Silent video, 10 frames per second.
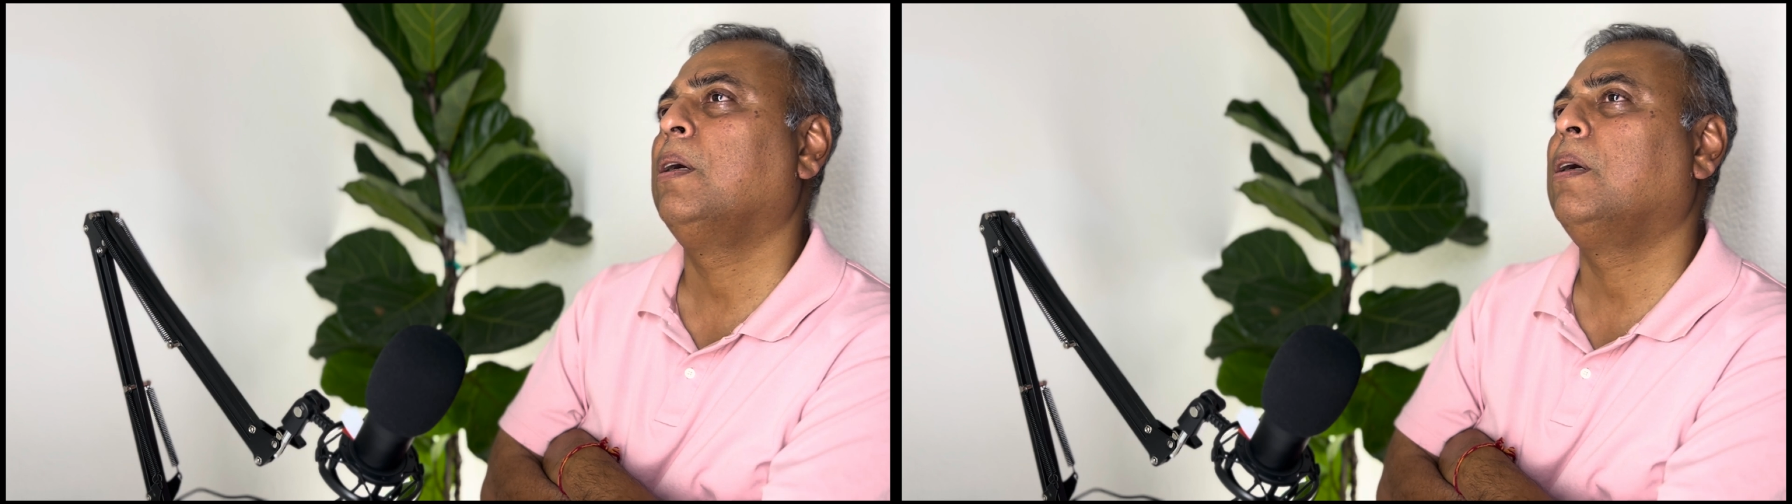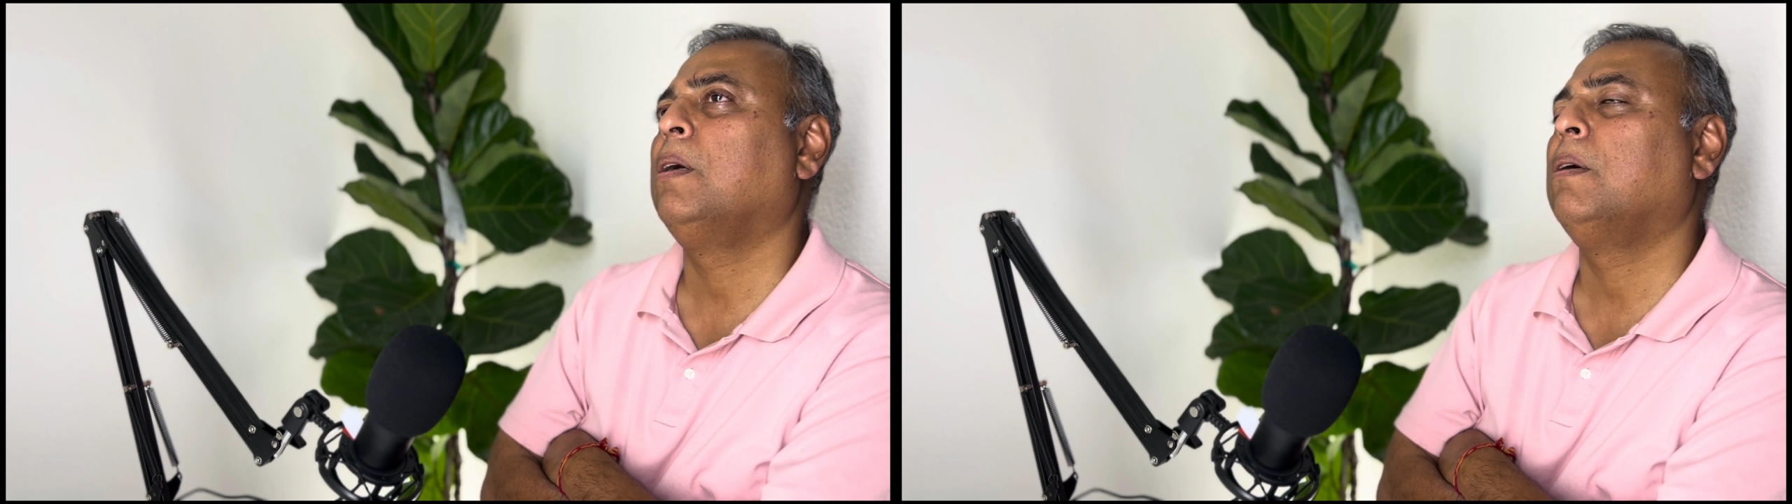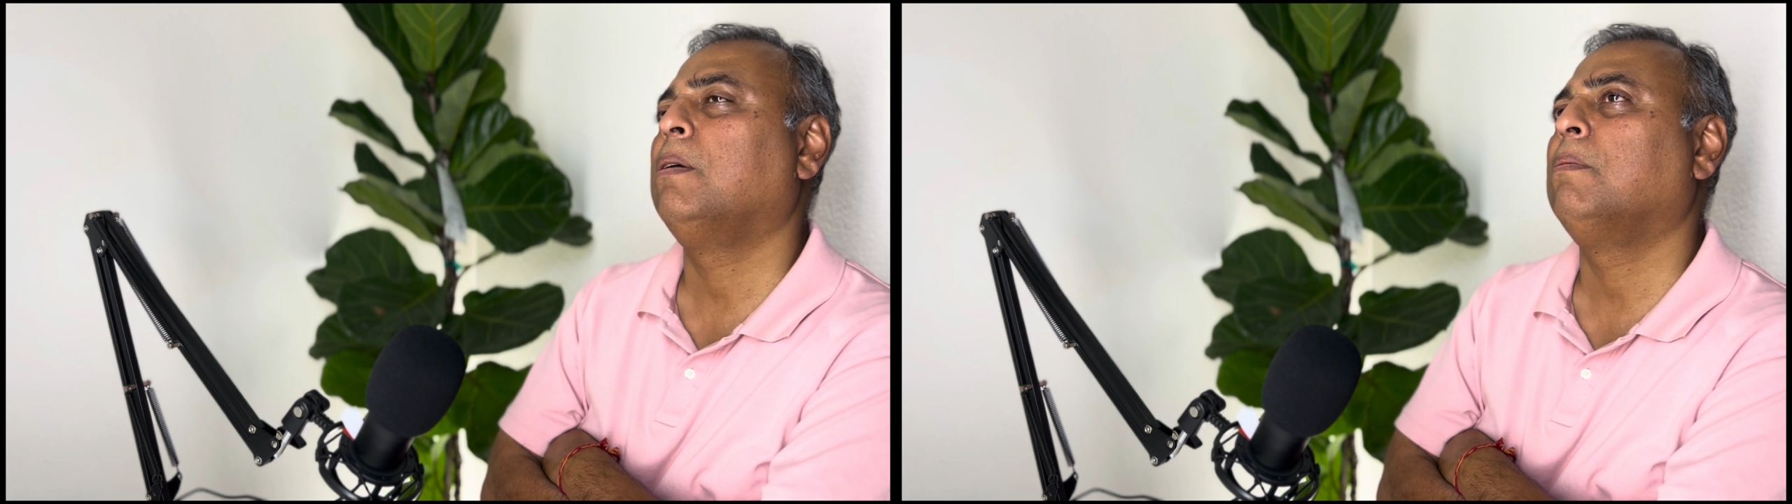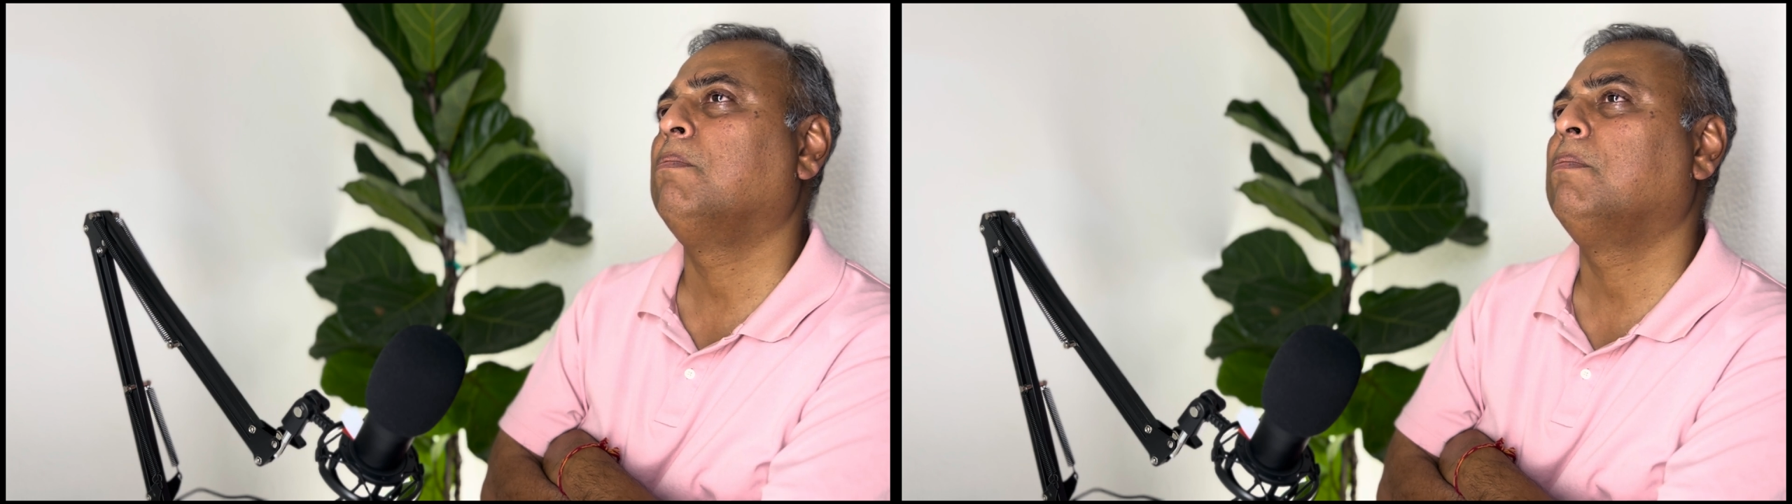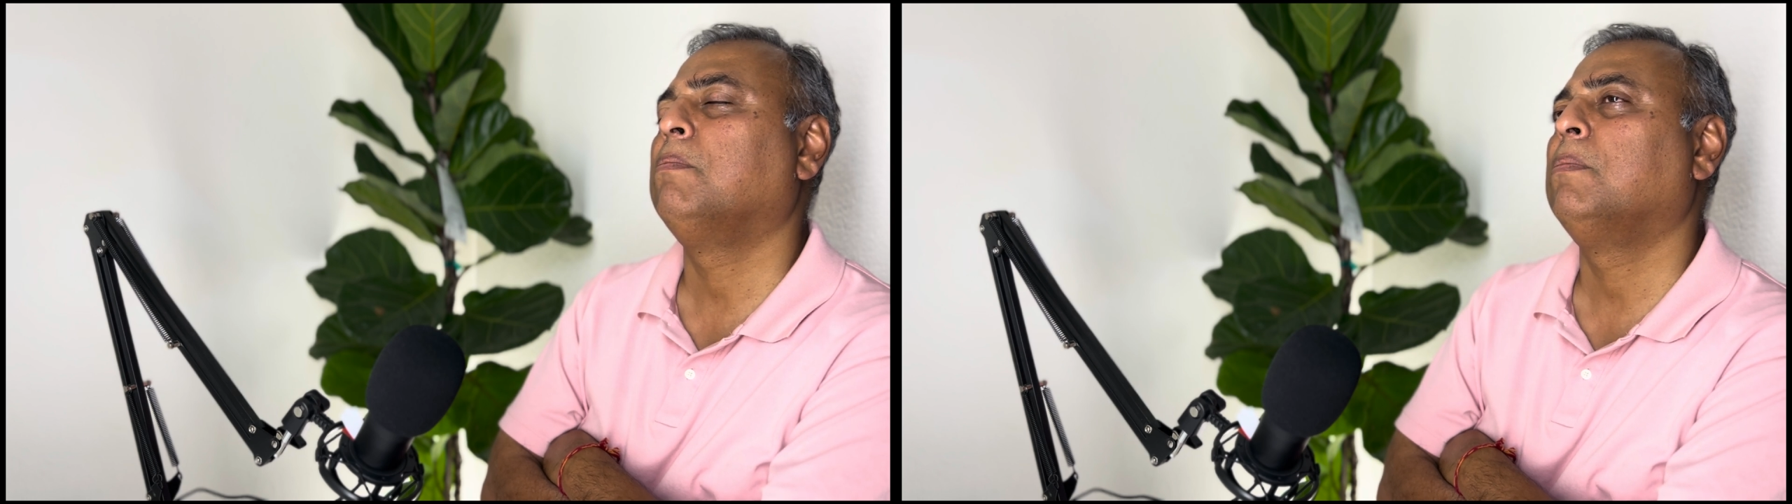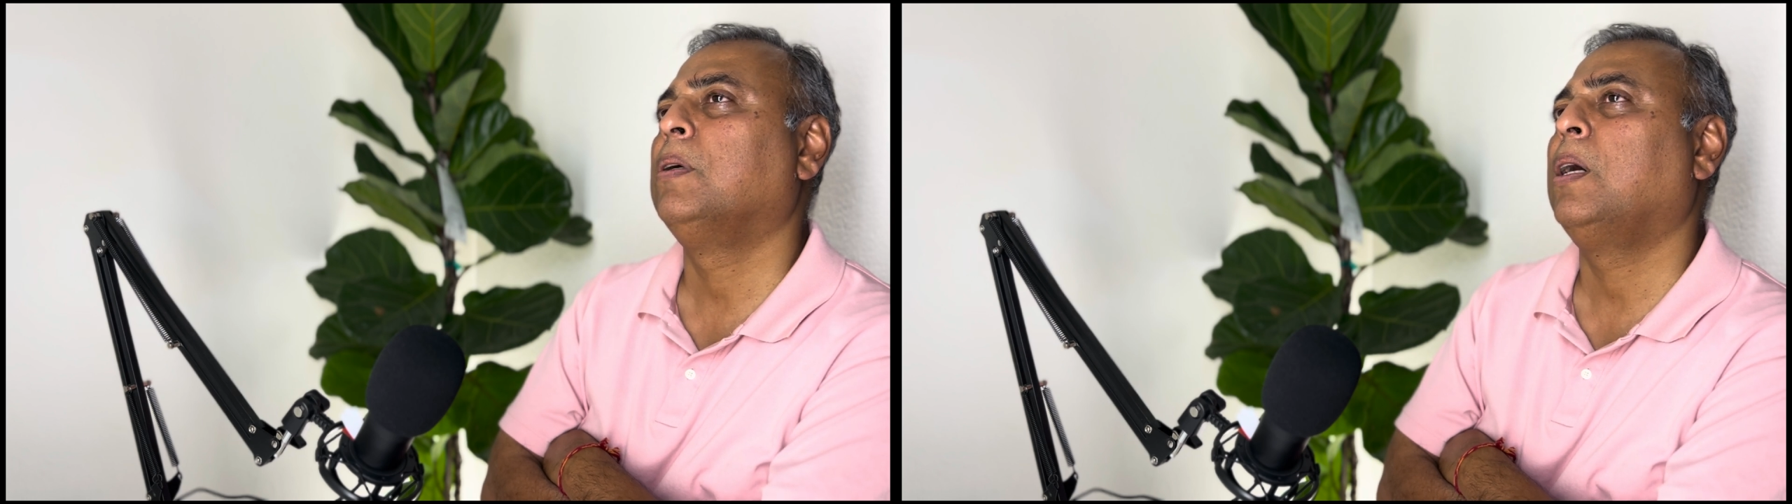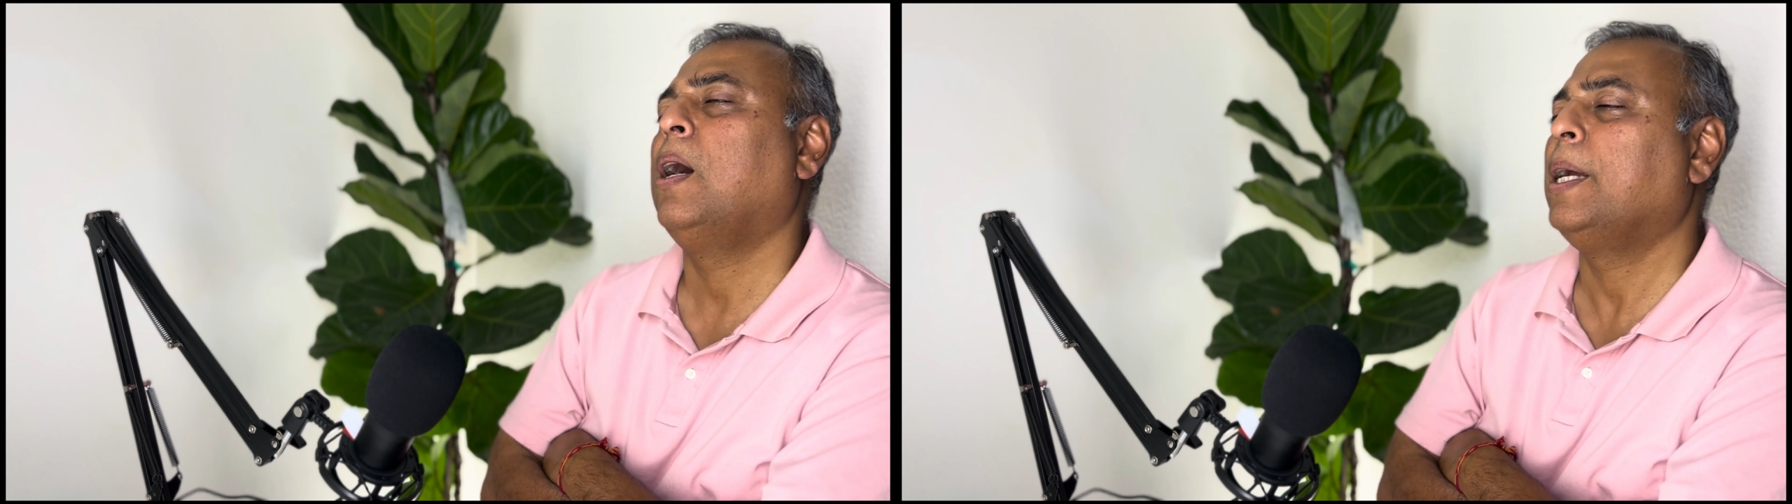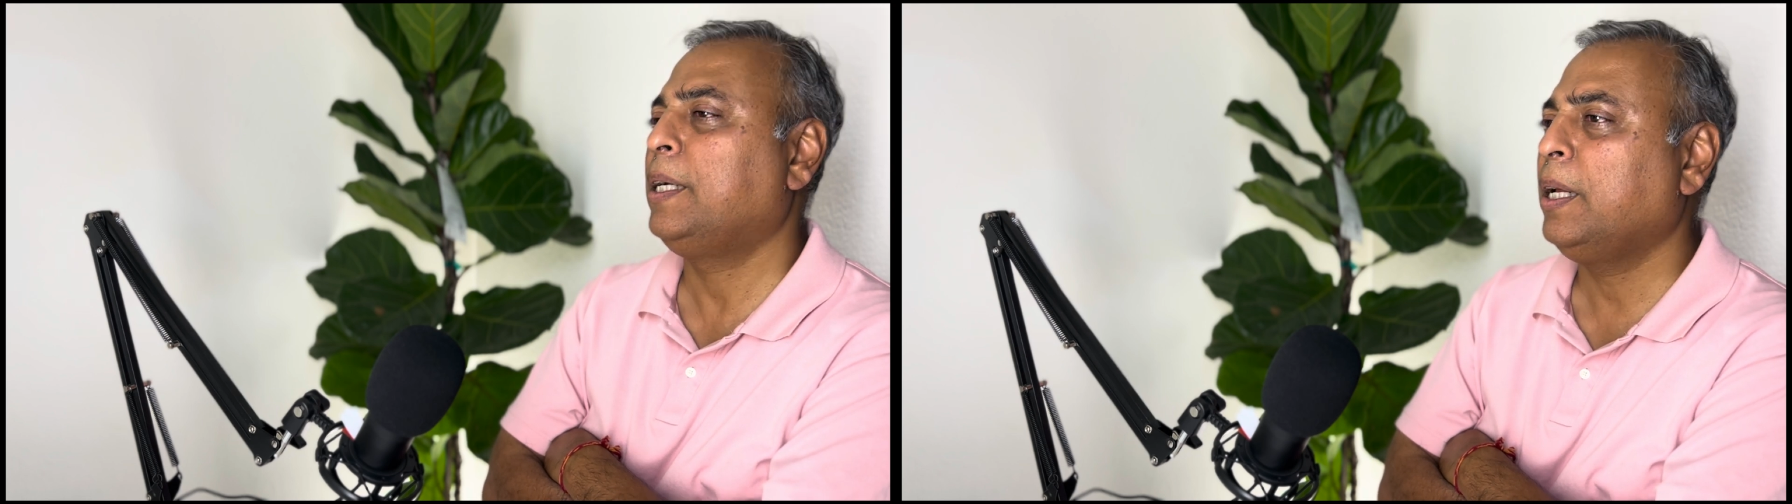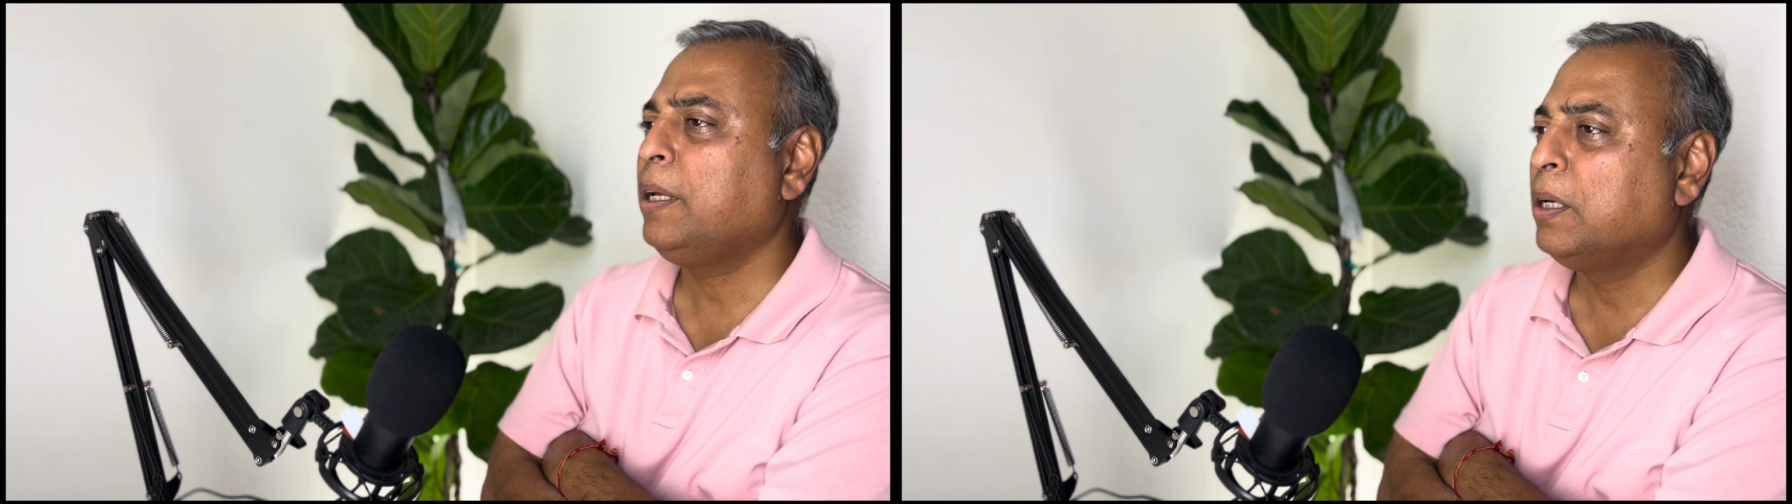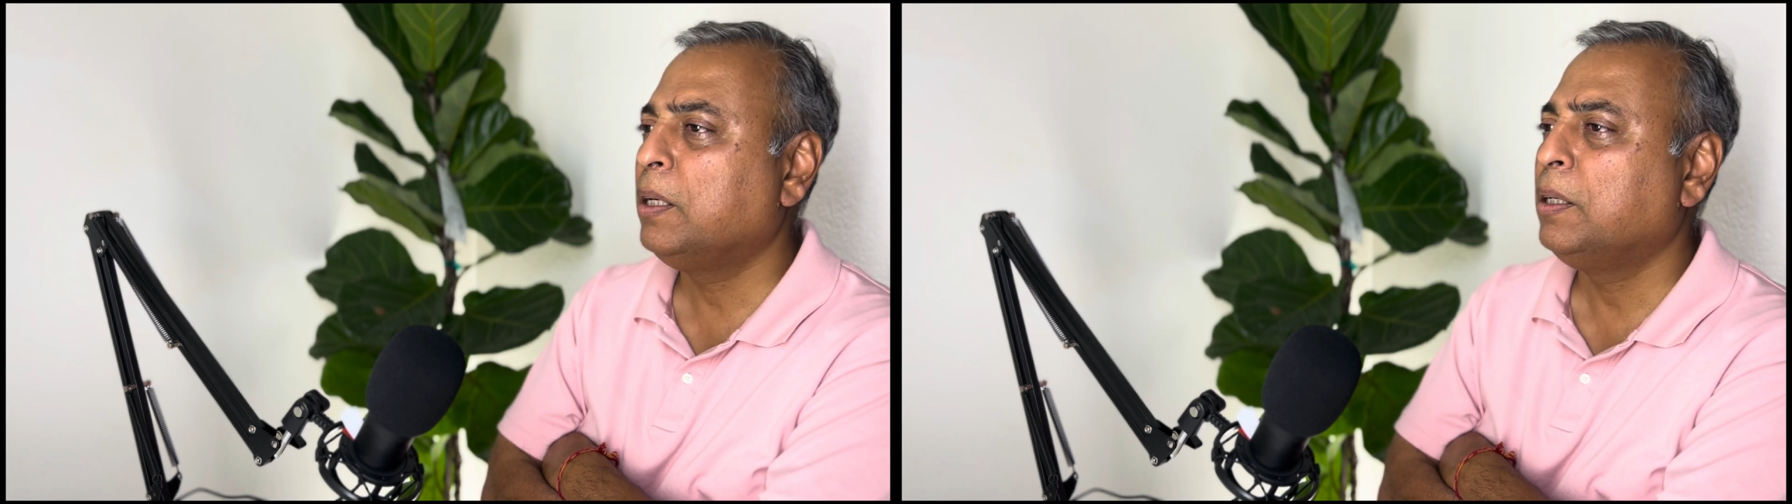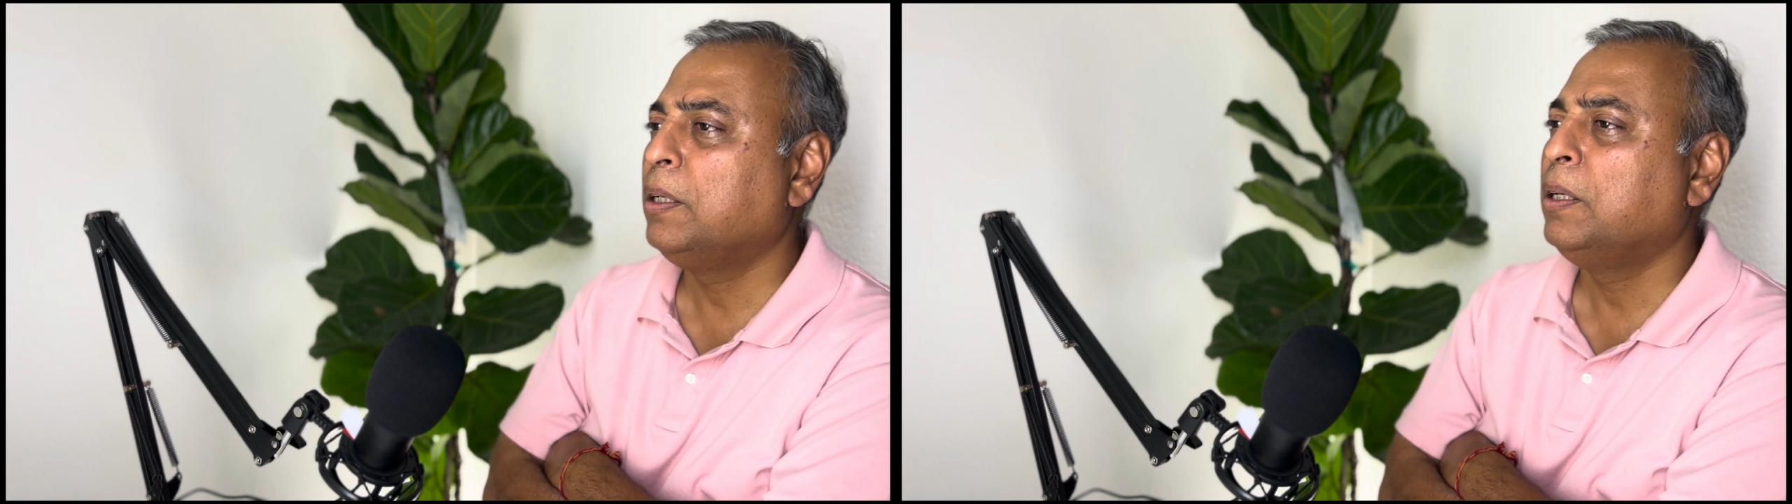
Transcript: high tech,